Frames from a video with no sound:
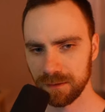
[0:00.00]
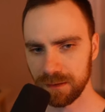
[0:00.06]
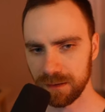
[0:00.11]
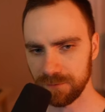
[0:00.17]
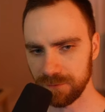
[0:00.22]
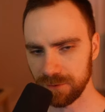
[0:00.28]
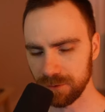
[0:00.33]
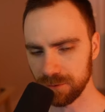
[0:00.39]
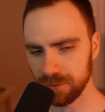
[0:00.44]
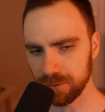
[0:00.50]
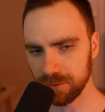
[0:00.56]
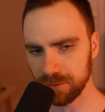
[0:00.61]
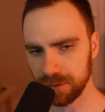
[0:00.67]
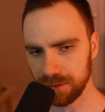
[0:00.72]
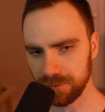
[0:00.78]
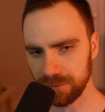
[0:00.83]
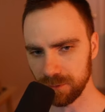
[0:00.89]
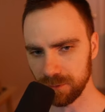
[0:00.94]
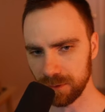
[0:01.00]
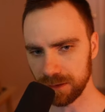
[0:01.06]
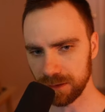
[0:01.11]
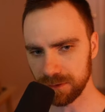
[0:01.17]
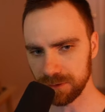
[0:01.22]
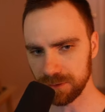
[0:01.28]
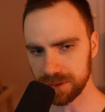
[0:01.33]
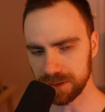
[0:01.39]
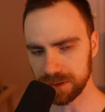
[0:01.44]
If you want
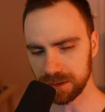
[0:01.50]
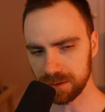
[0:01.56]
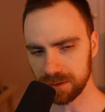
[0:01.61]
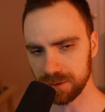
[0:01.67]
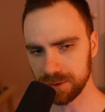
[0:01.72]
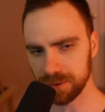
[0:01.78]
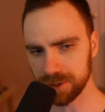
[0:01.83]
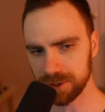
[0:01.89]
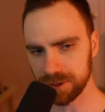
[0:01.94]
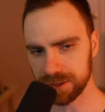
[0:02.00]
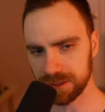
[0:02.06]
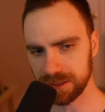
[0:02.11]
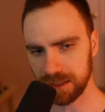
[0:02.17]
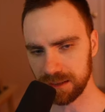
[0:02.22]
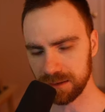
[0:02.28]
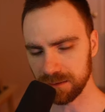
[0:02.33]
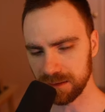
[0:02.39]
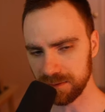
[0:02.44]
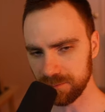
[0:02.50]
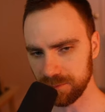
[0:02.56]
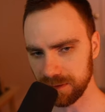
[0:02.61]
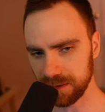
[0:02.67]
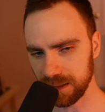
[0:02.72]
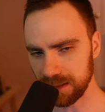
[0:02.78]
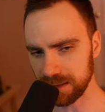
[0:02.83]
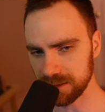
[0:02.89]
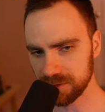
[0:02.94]
to use the closure style
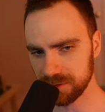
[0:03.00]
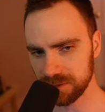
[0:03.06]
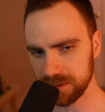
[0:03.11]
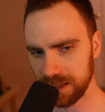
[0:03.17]
APIs for